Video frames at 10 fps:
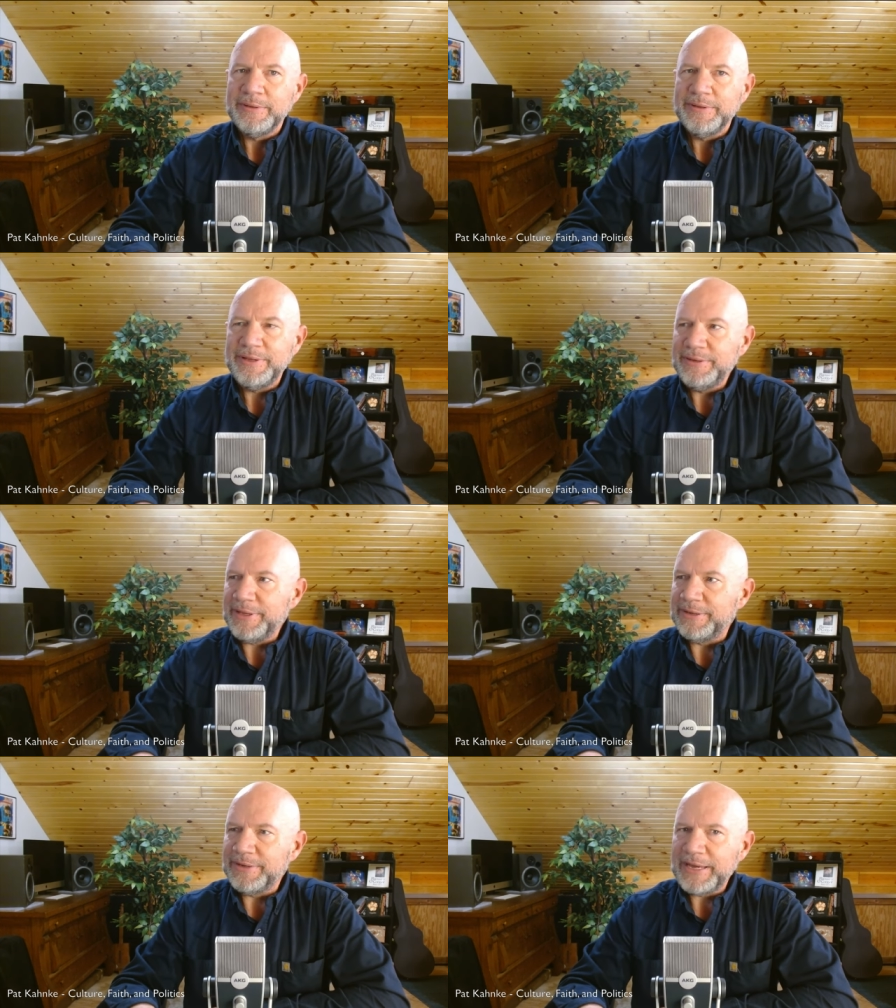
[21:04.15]
Then
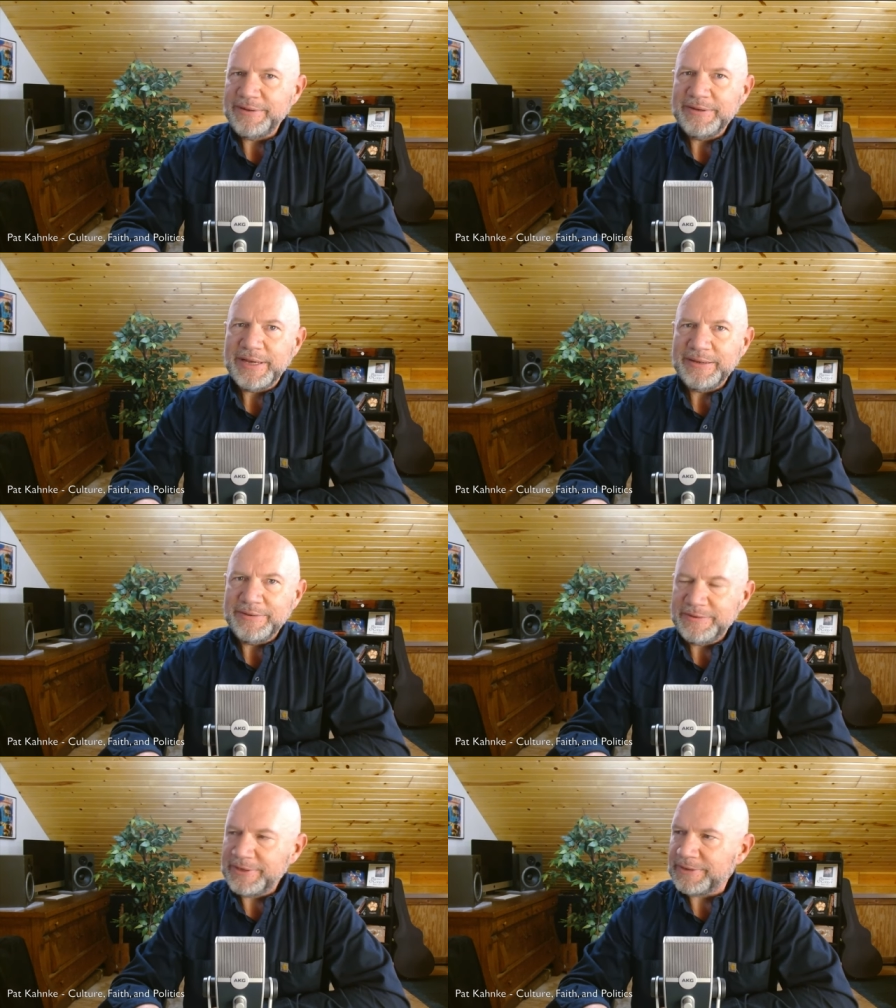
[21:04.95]
in
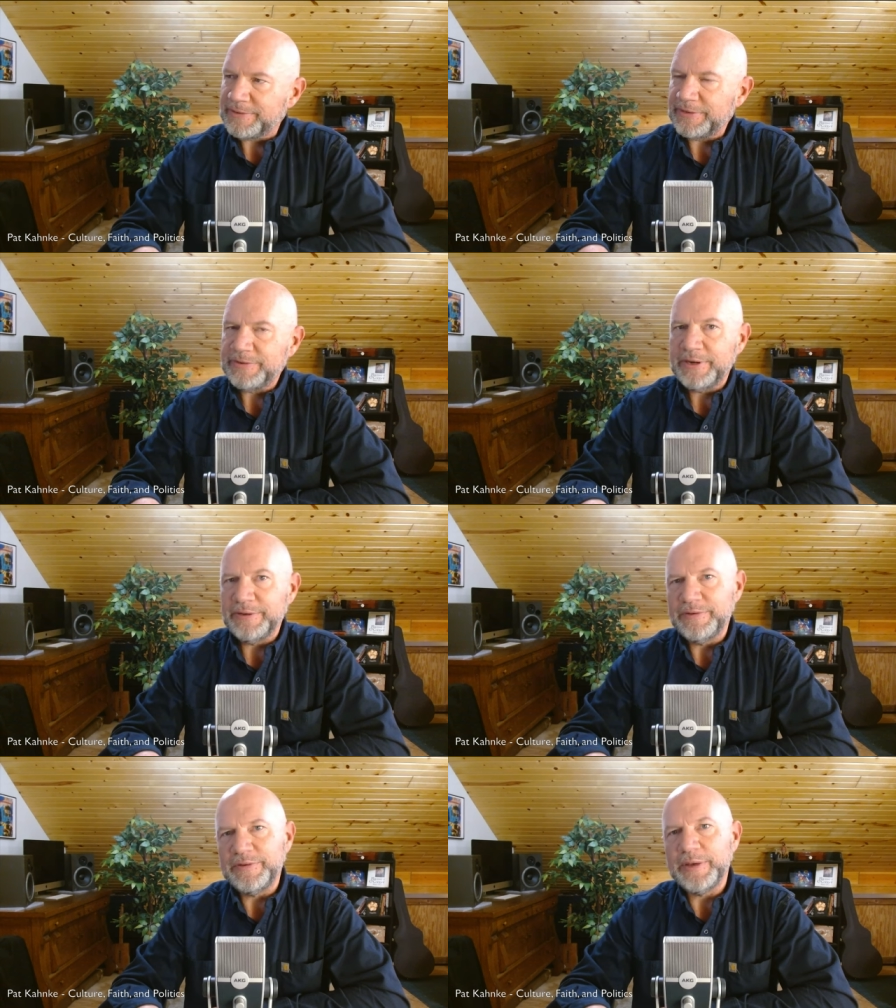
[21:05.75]
1996, I
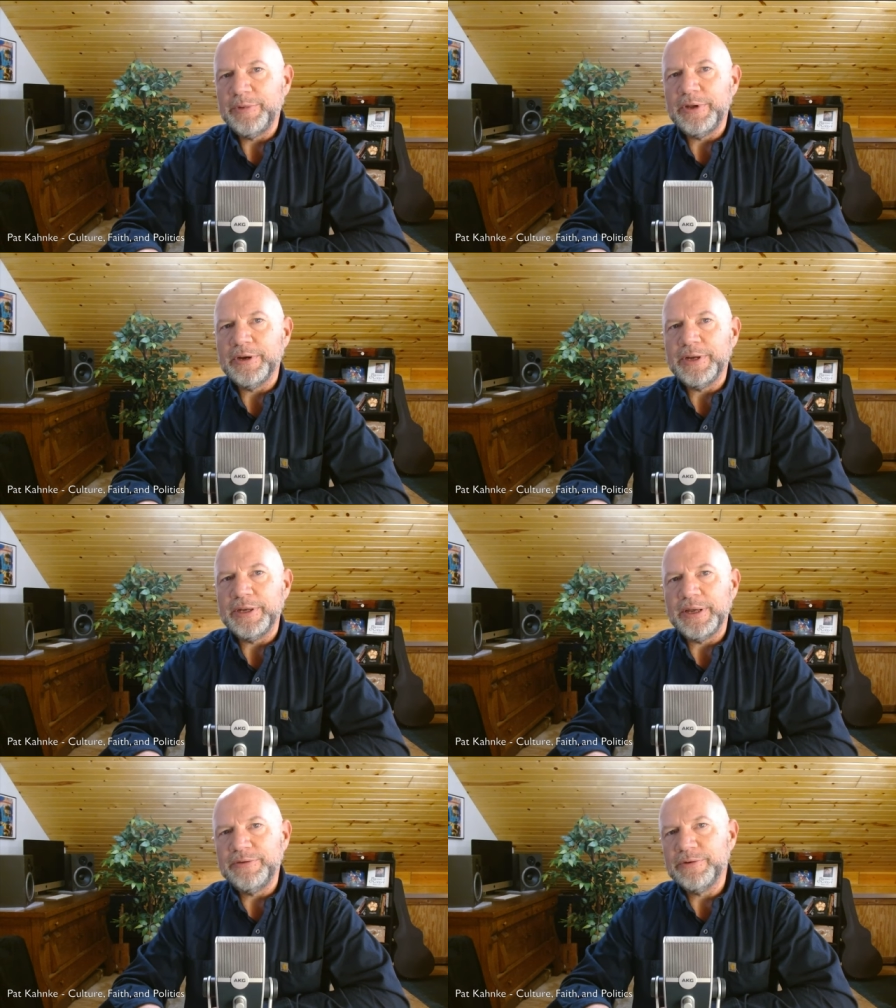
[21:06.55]
started seminary
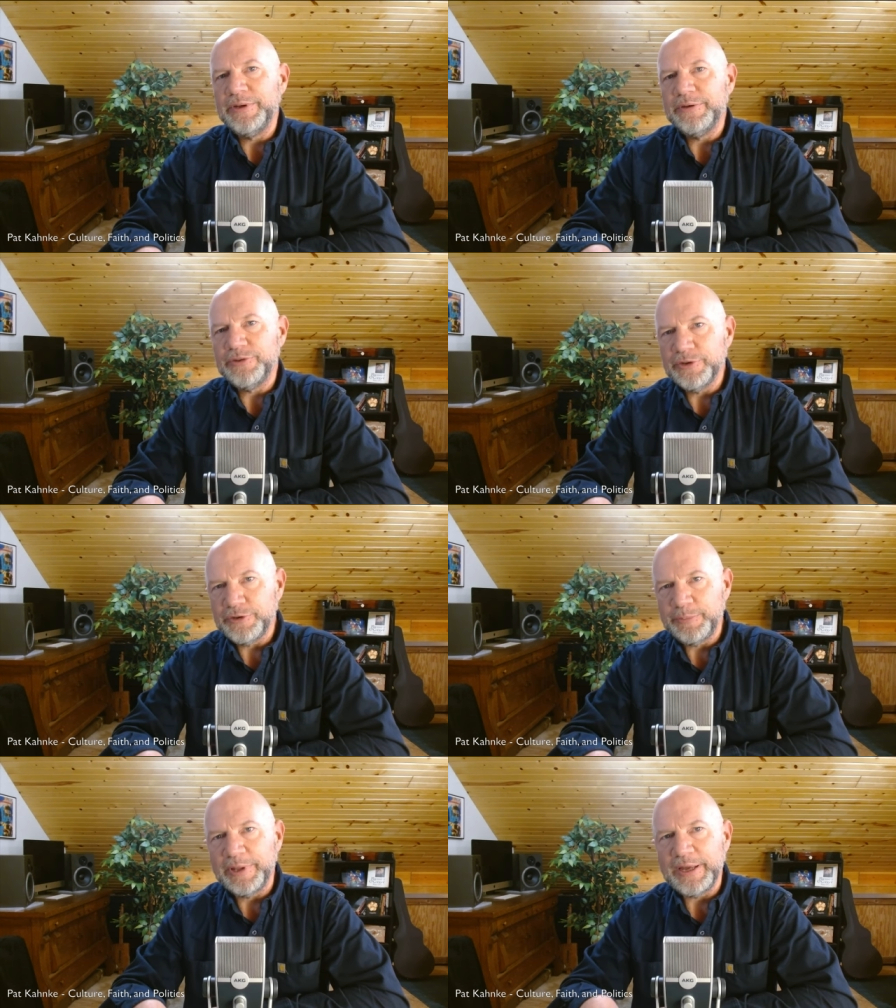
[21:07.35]
and I joined a
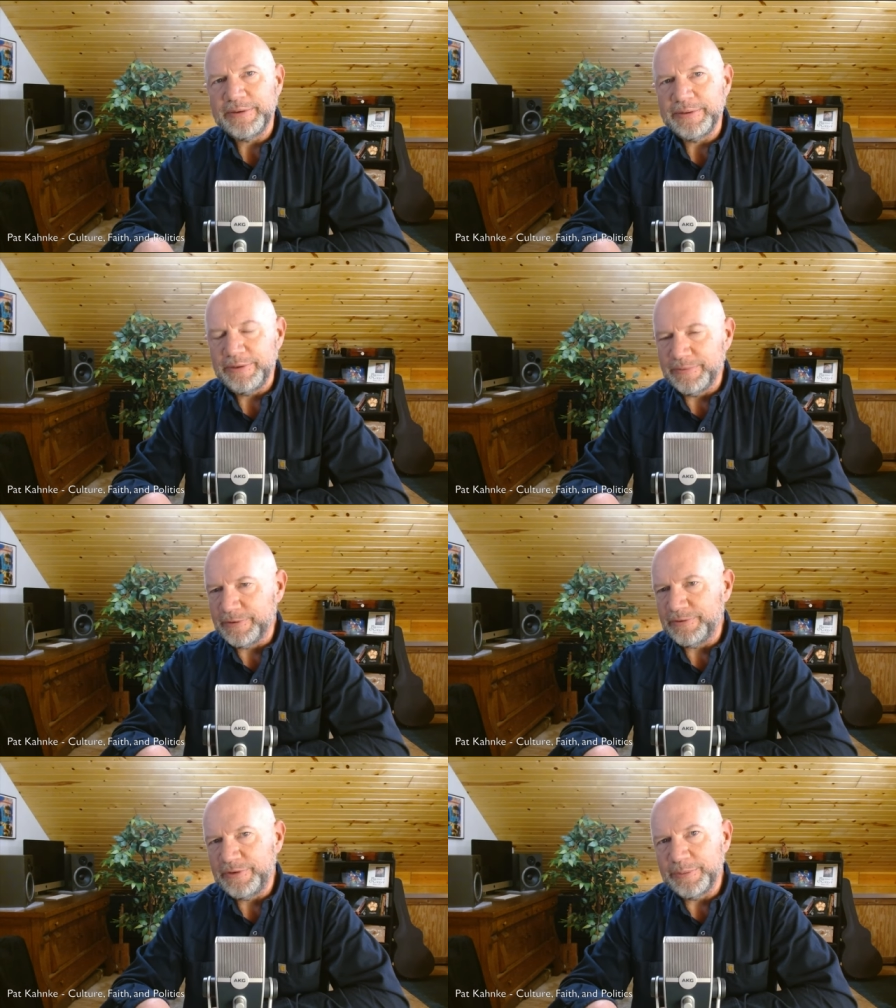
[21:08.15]
church plant at the
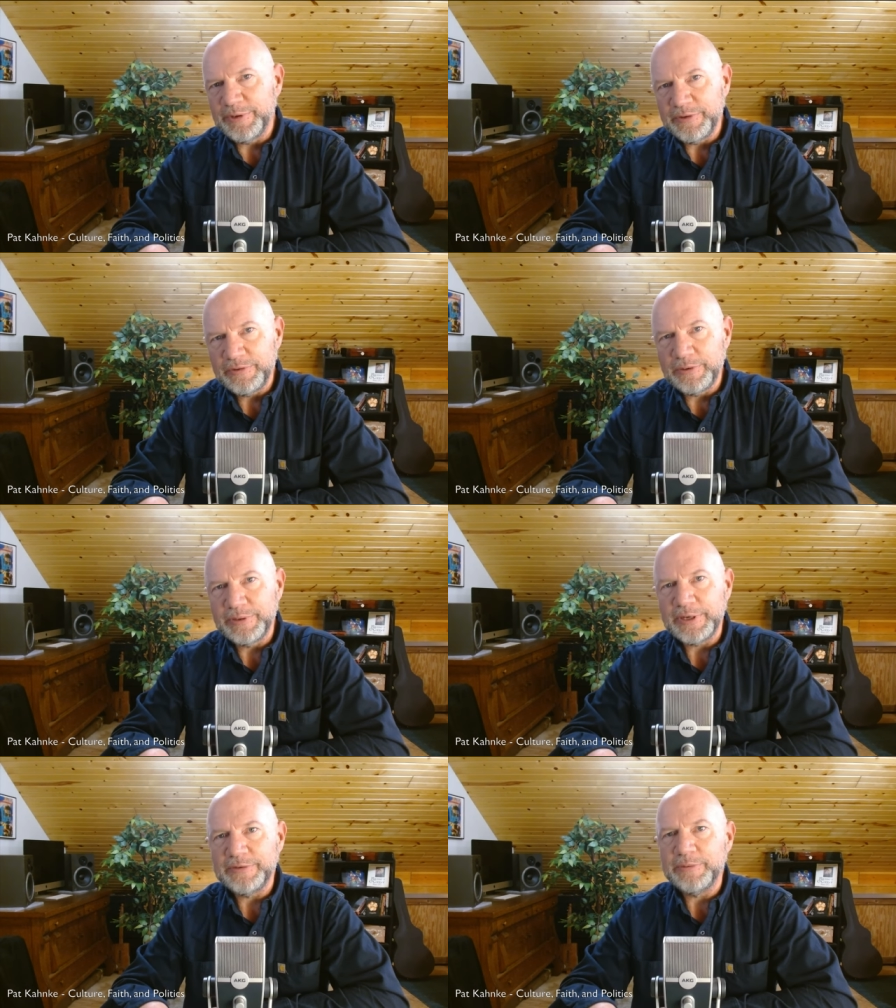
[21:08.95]
University of
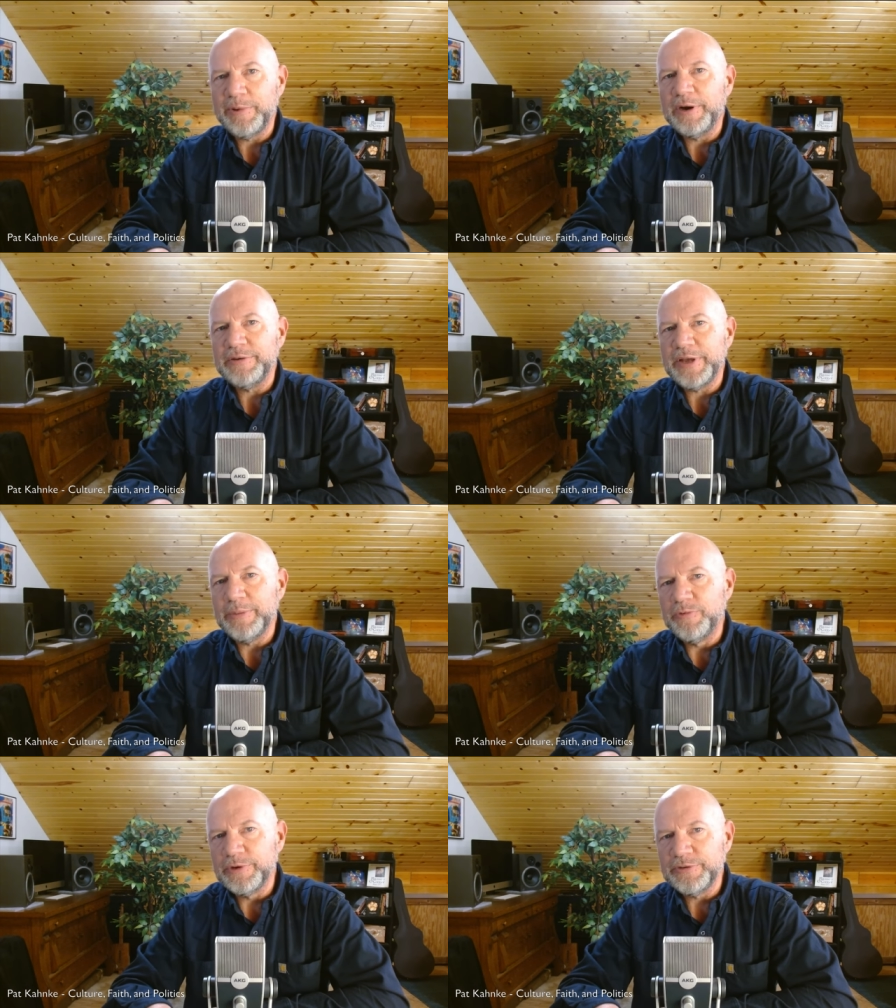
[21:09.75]
Minnesota as a part
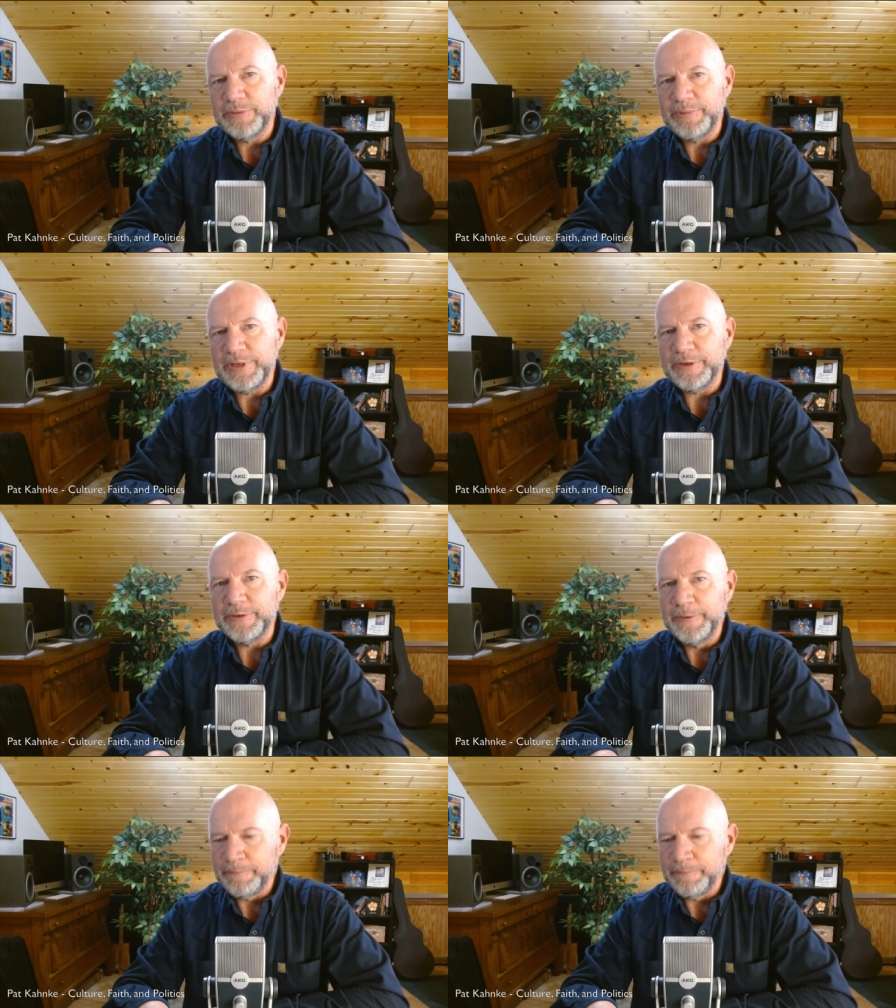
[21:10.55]
time worship leader.